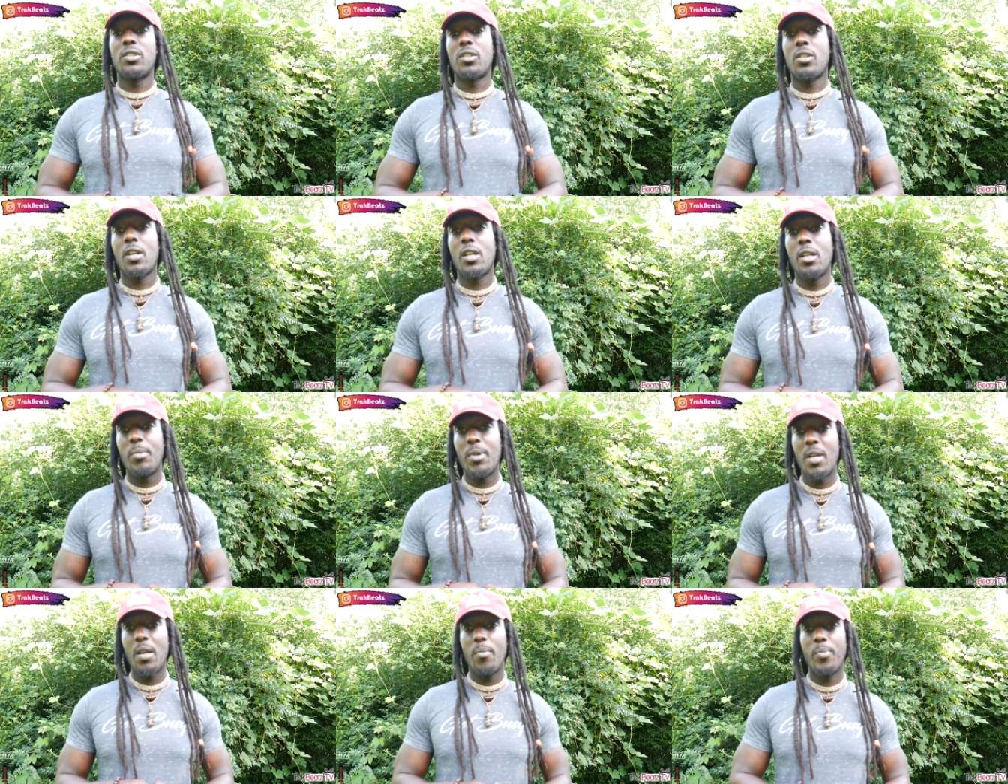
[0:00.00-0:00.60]
is going
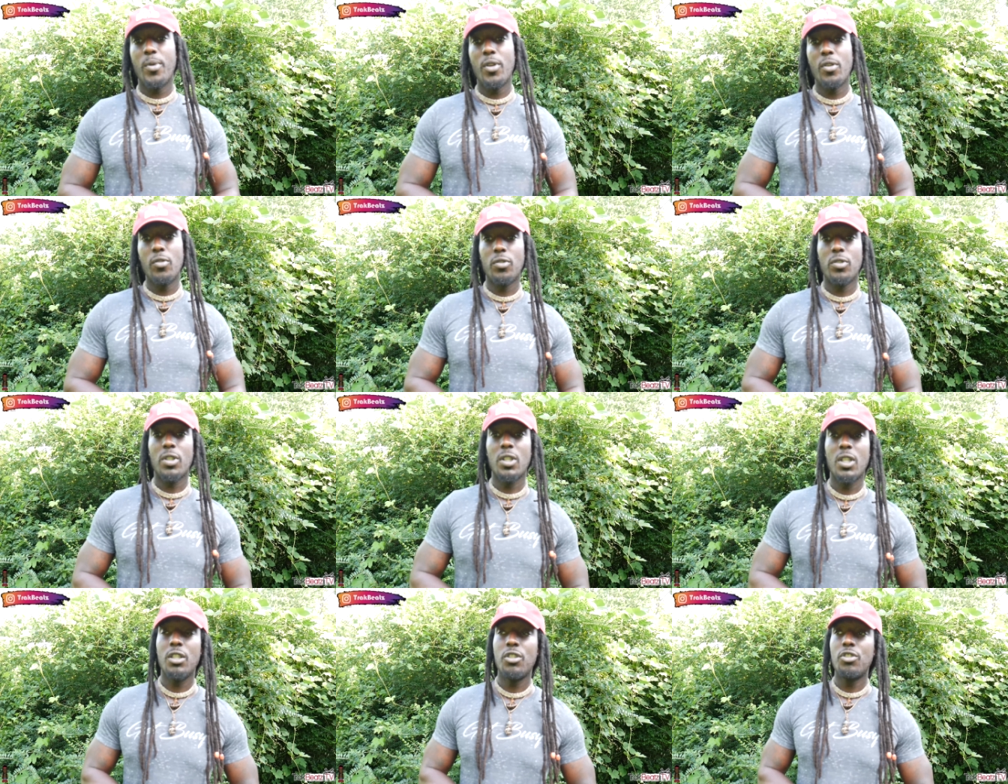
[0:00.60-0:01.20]
to be
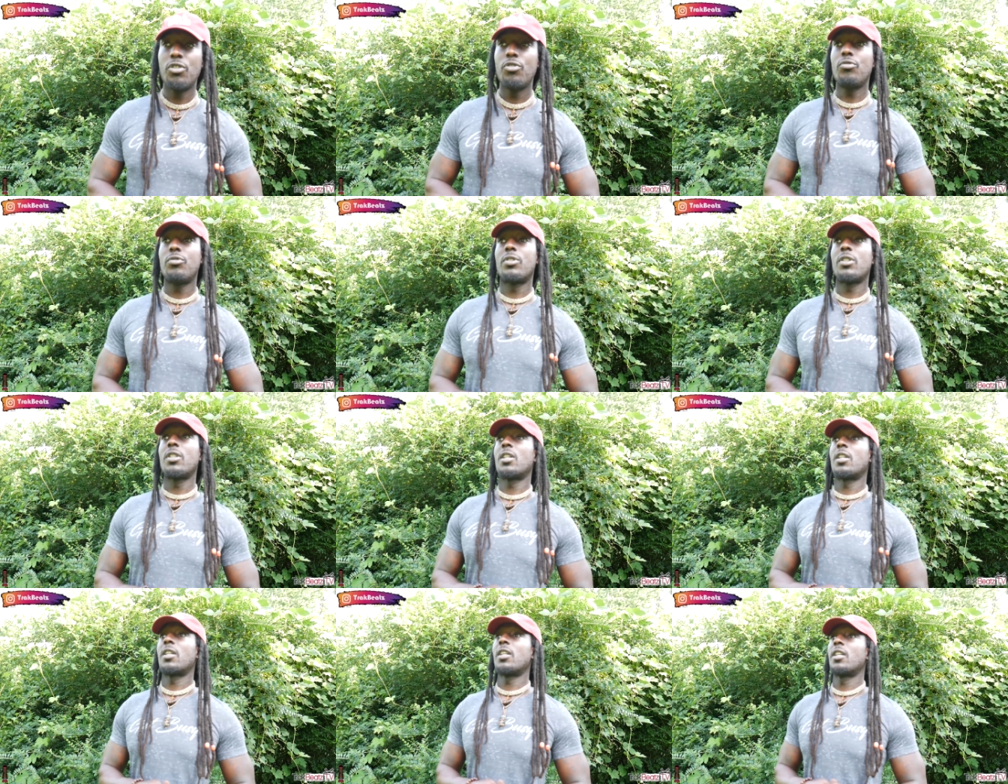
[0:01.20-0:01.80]
abusing and
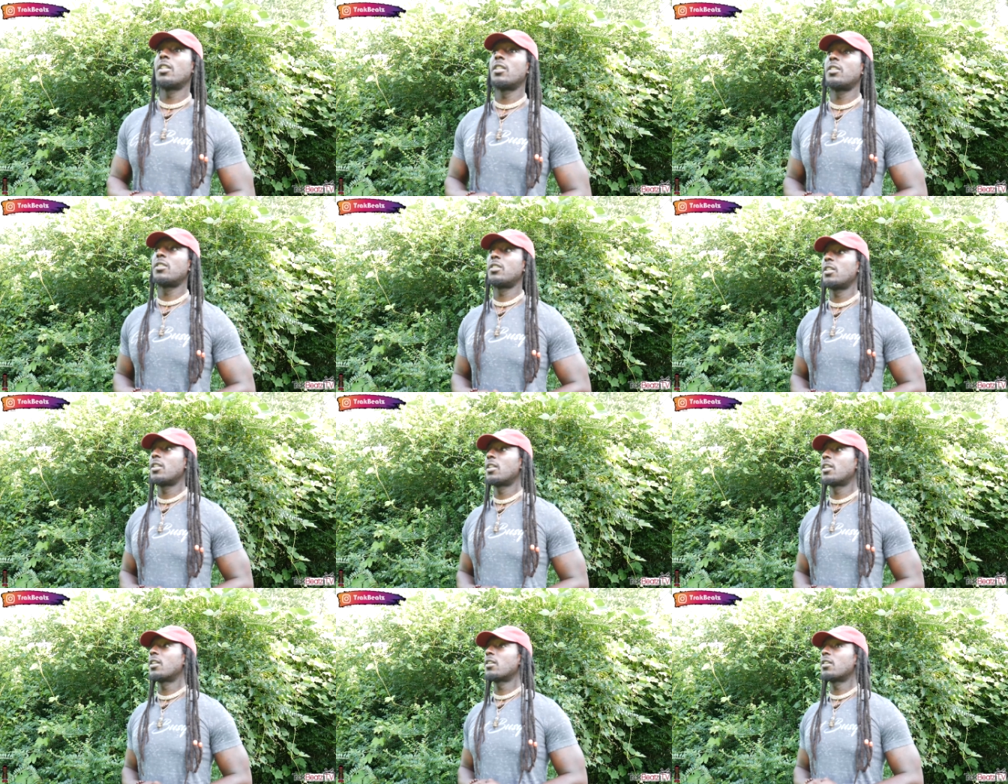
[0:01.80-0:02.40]
using your energy.
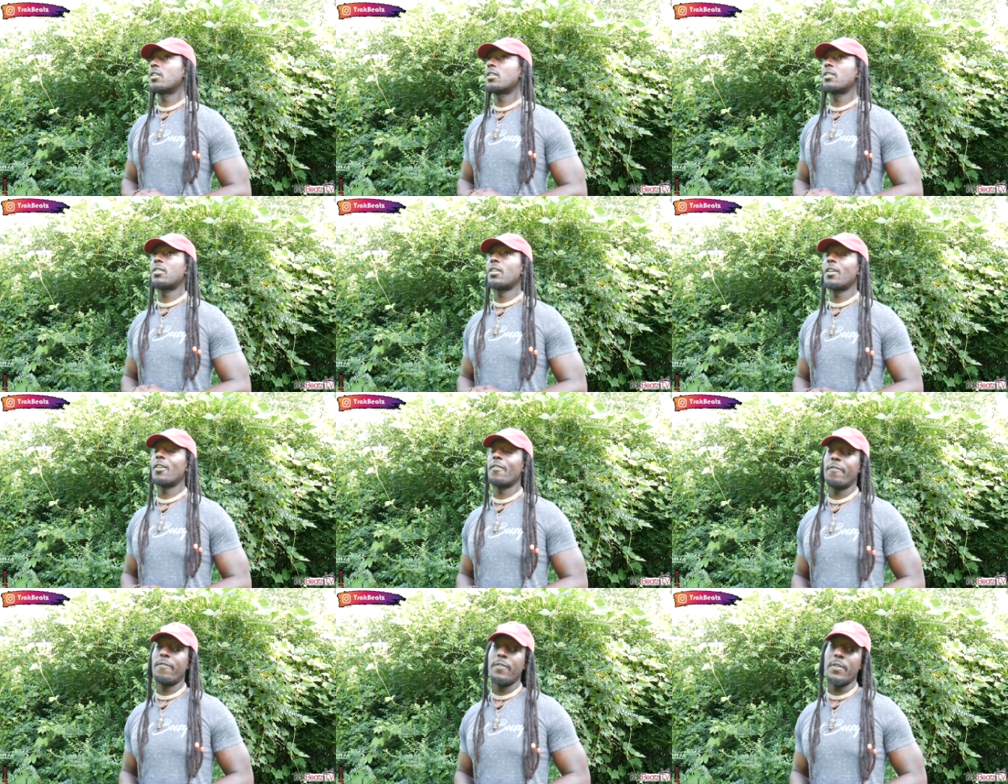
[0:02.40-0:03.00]
They're going to
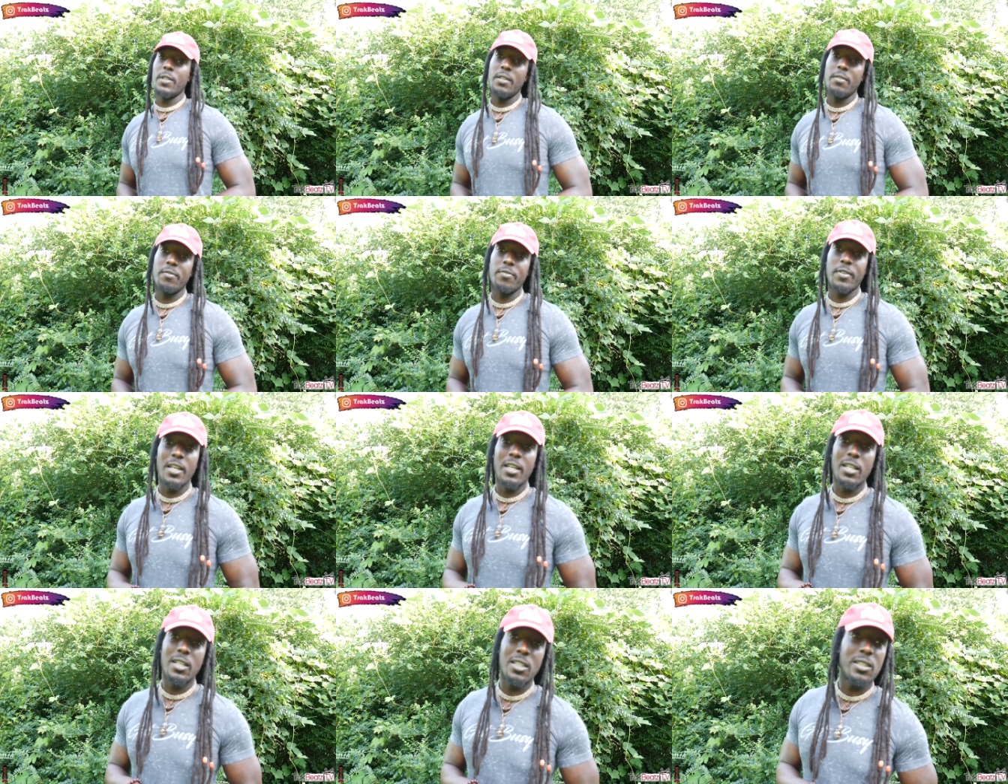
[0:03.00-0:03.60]
take full
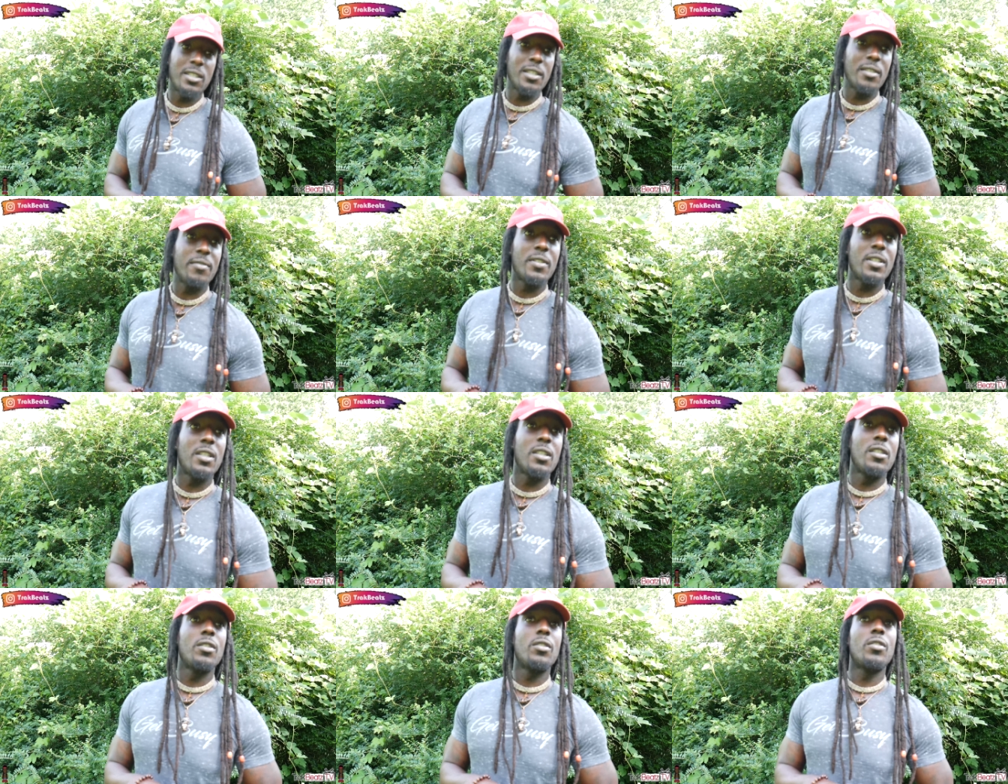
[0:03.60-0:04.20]
advantage of
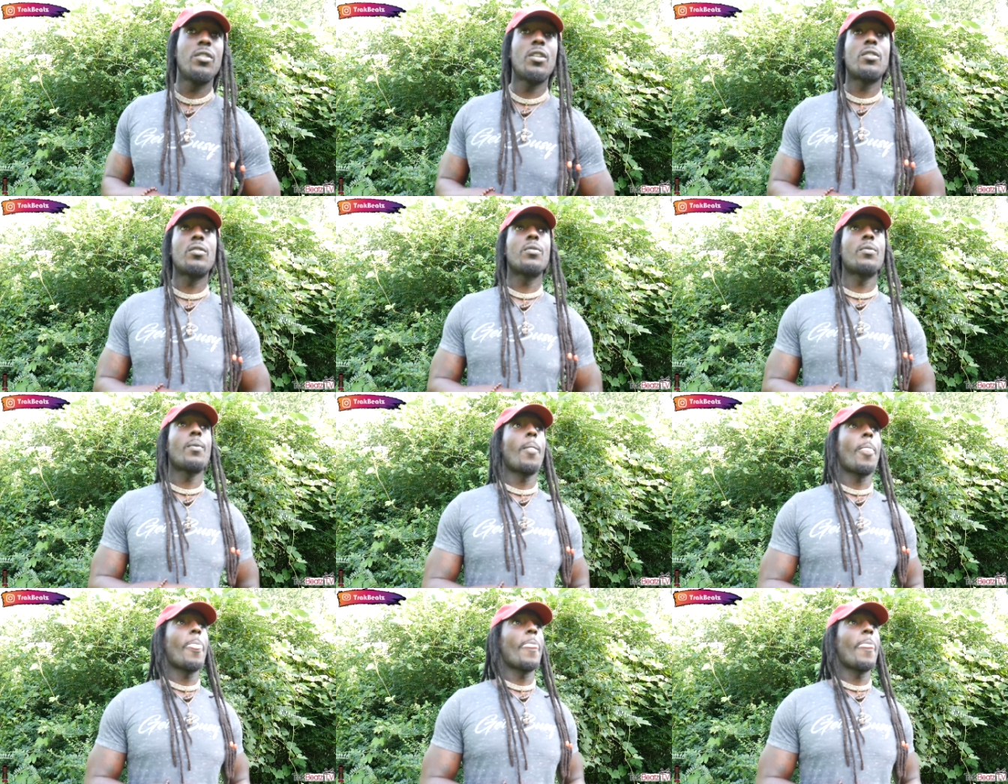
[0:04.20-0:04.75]
it, you know?